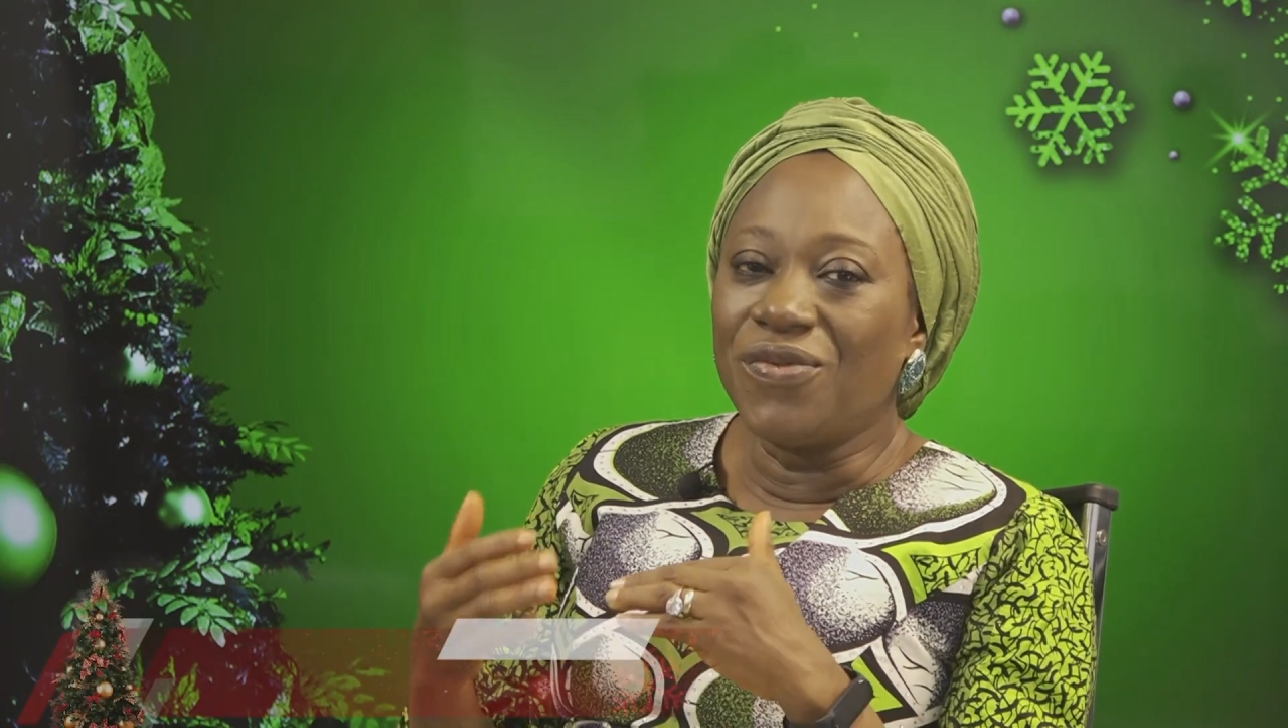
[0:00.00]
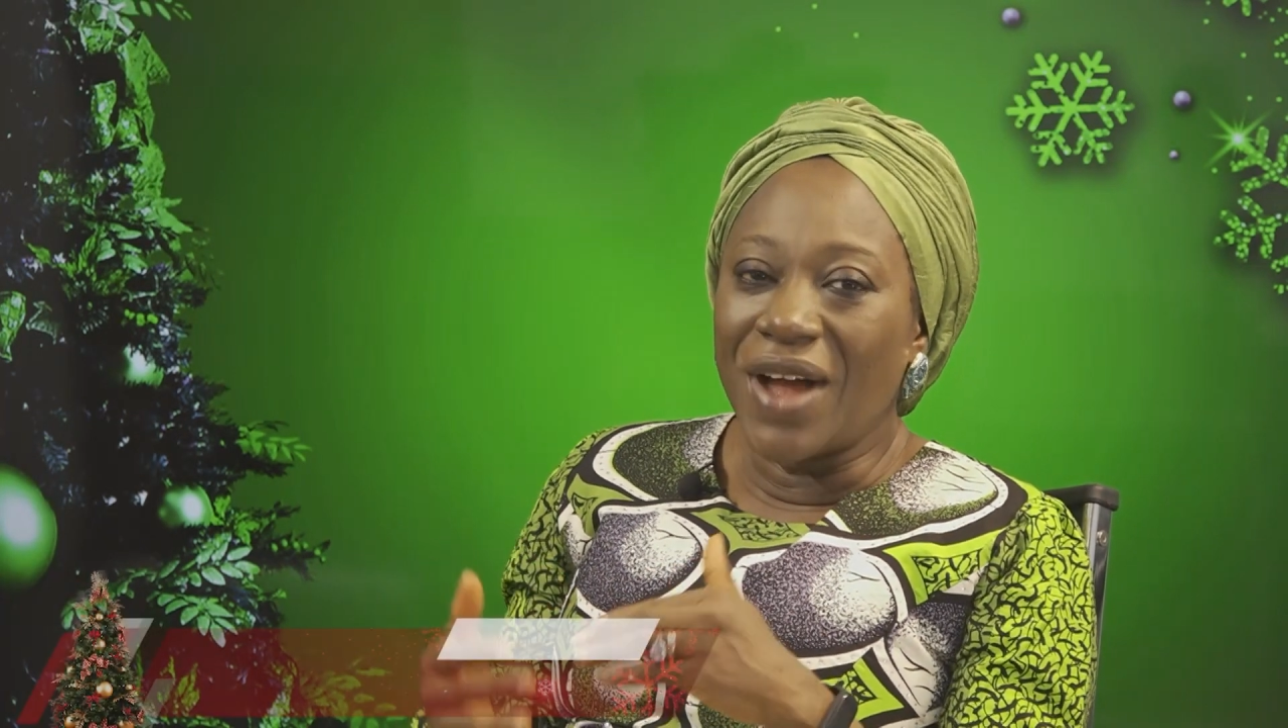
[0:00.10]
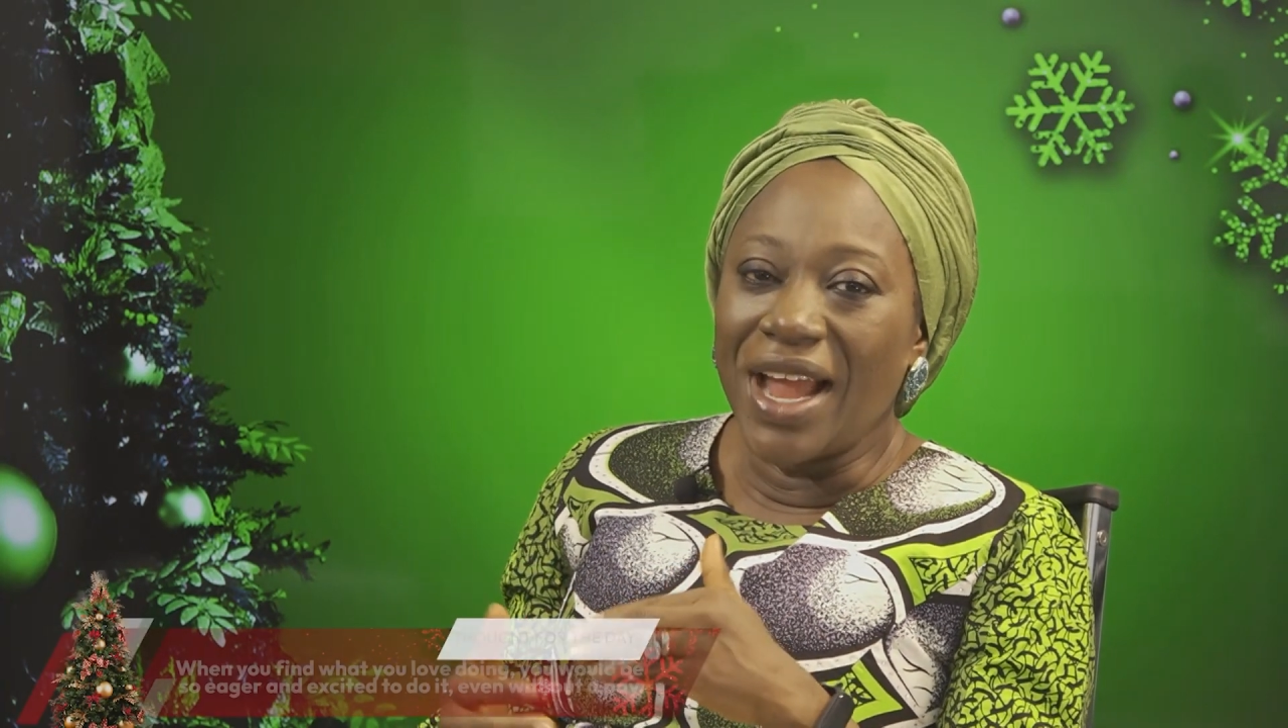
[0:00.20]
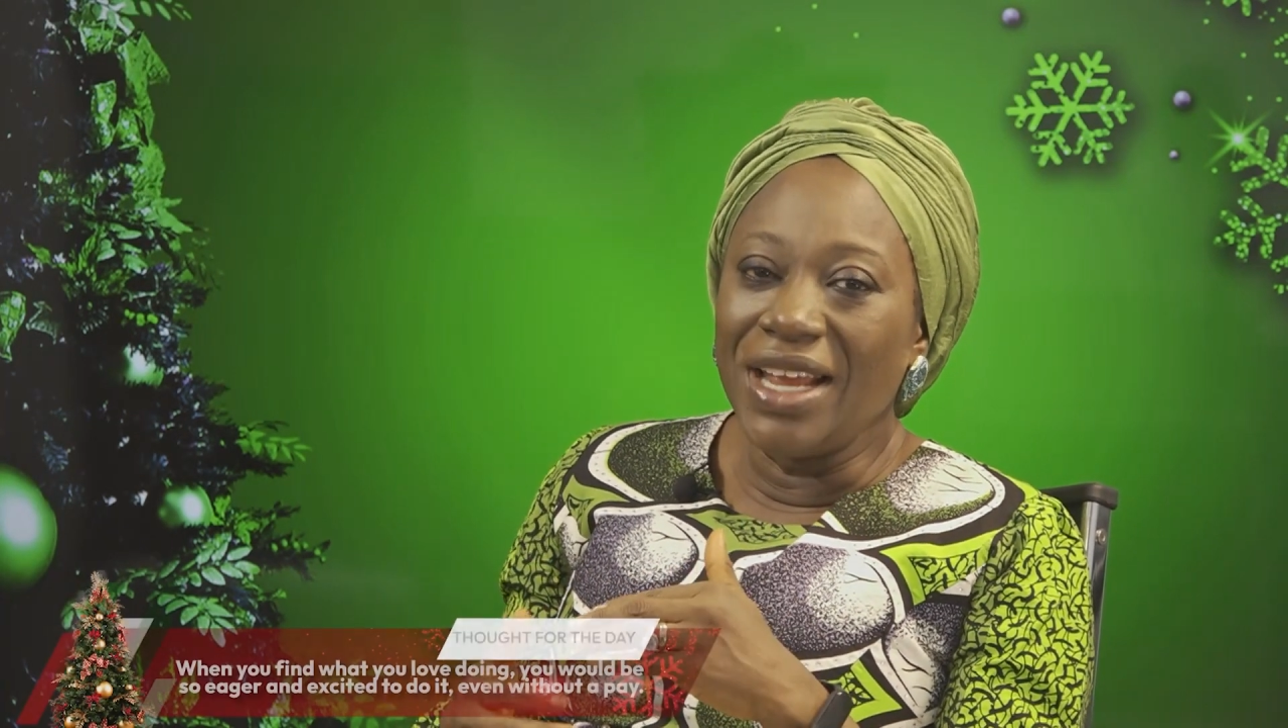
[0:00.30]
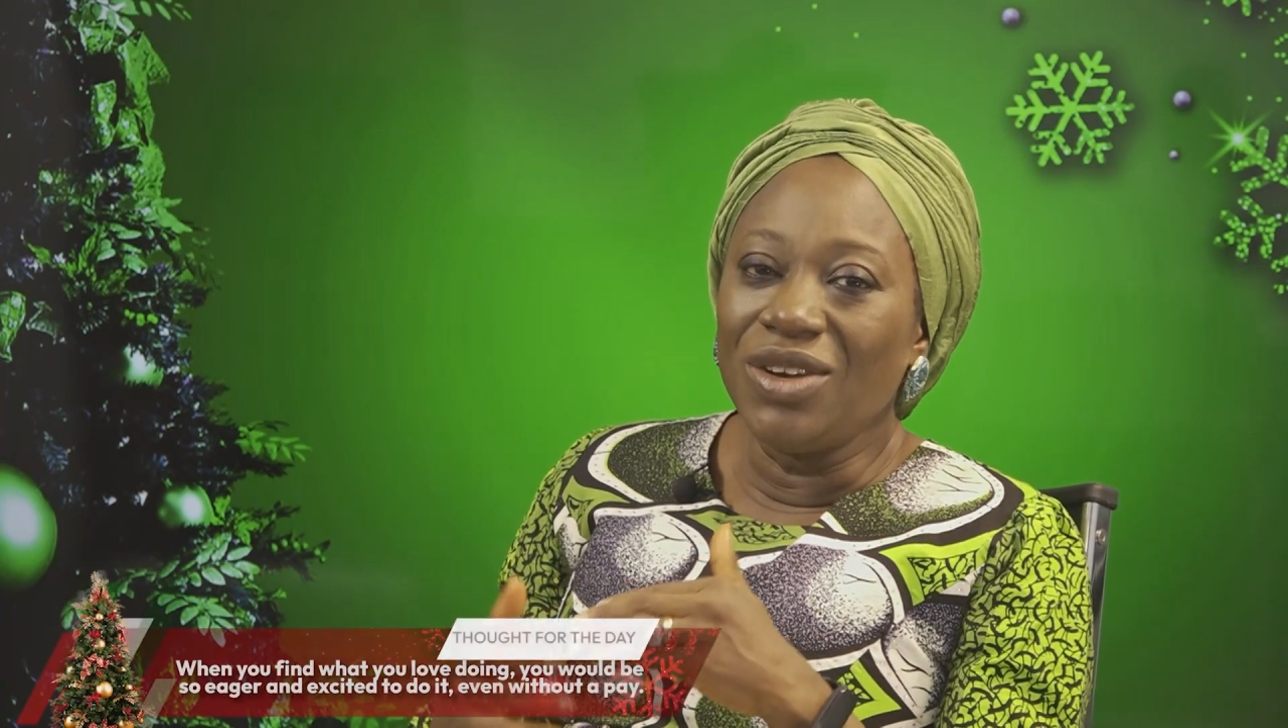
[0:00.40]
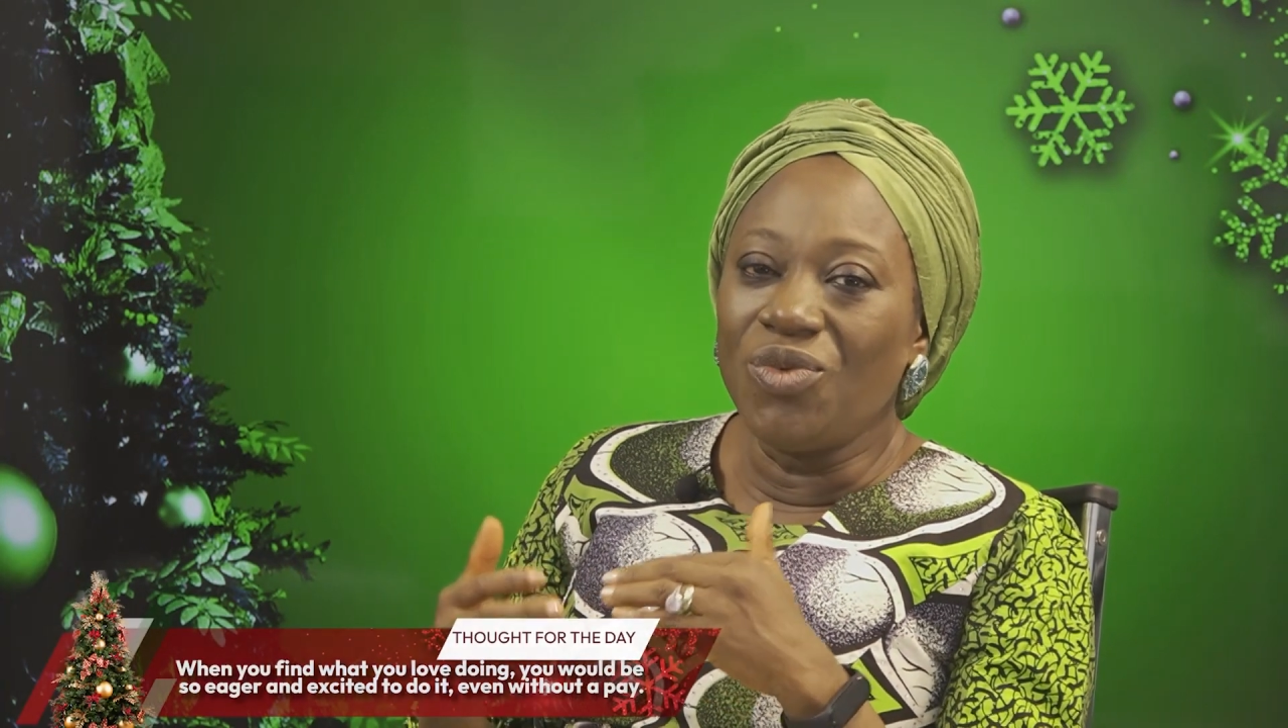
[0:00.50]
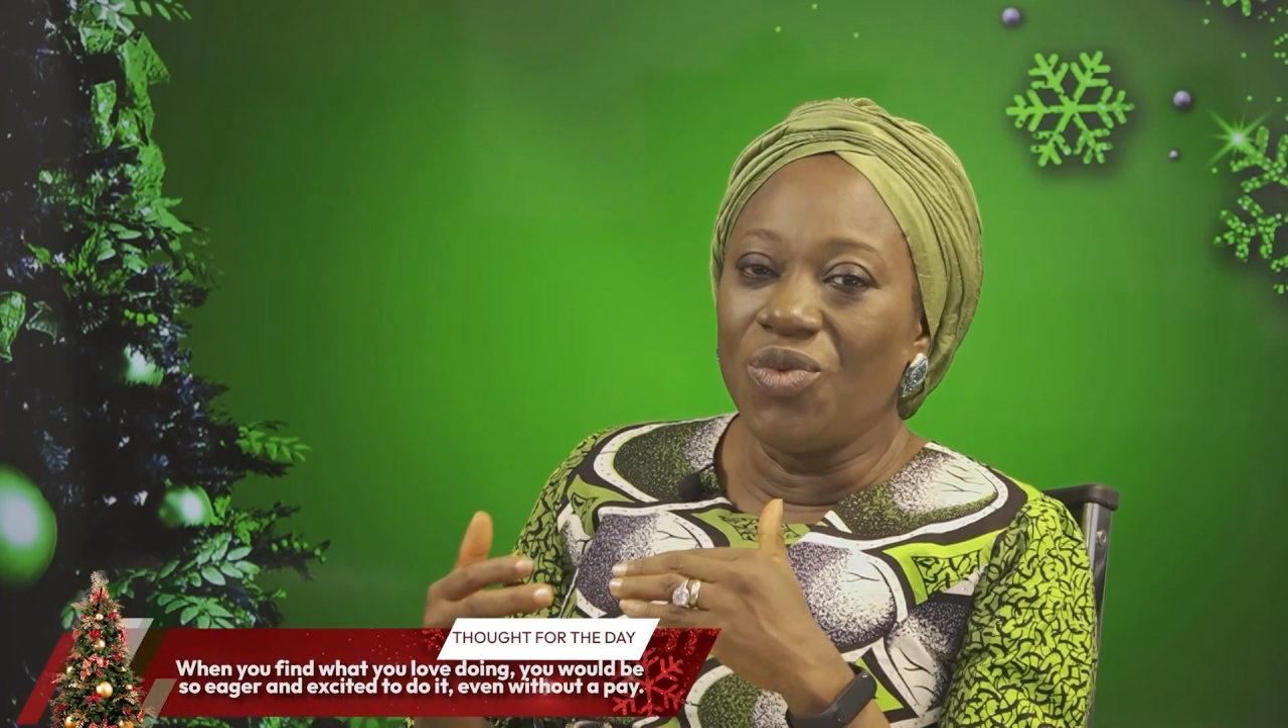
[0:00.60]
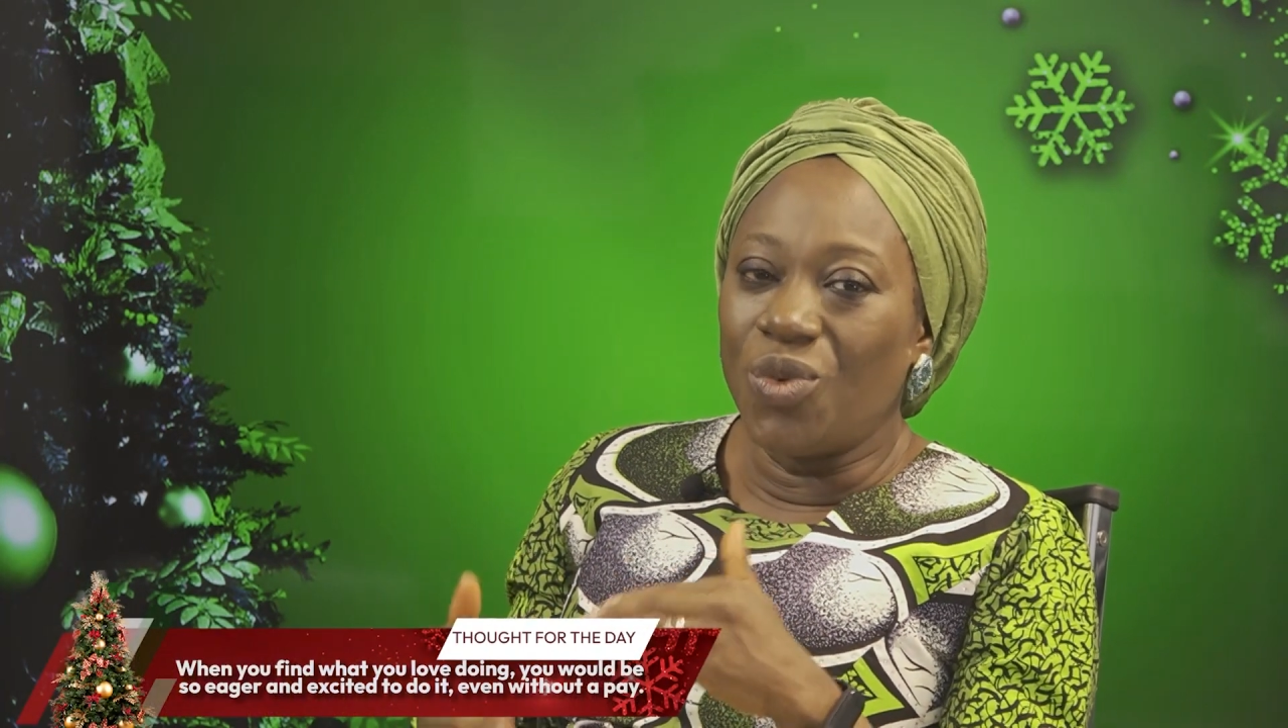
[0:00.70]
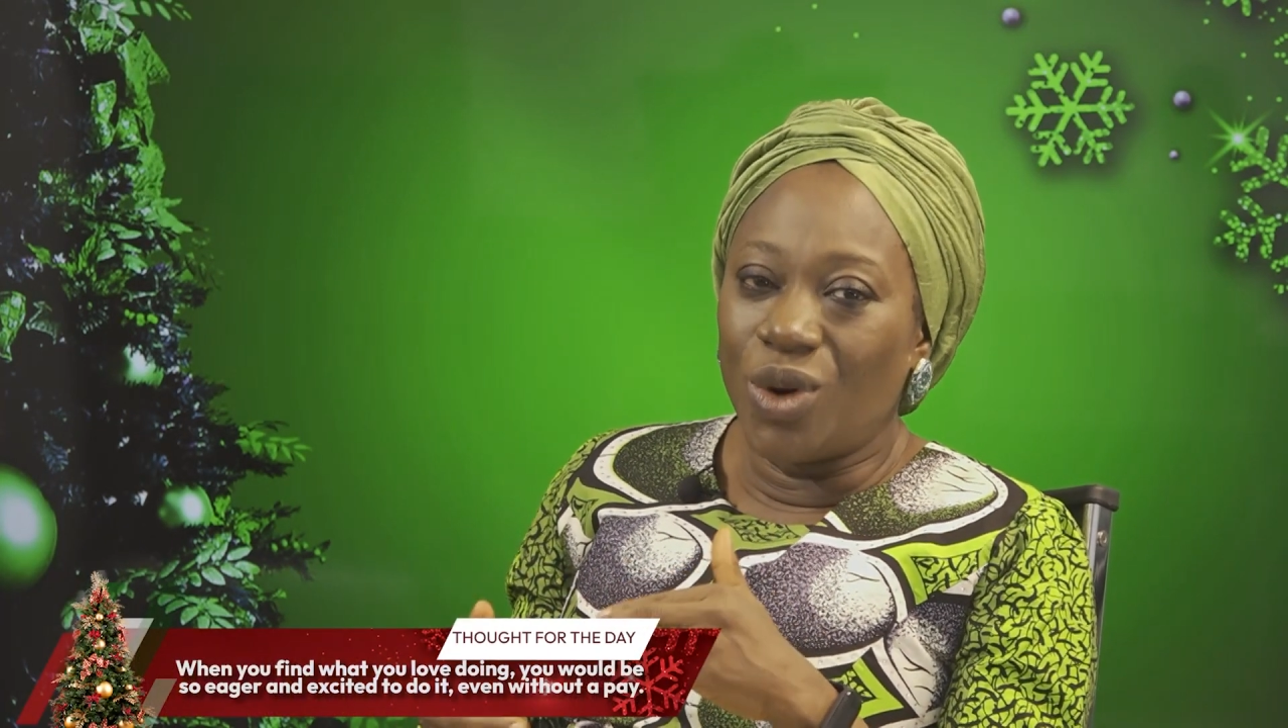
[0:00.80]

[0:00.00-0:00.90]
find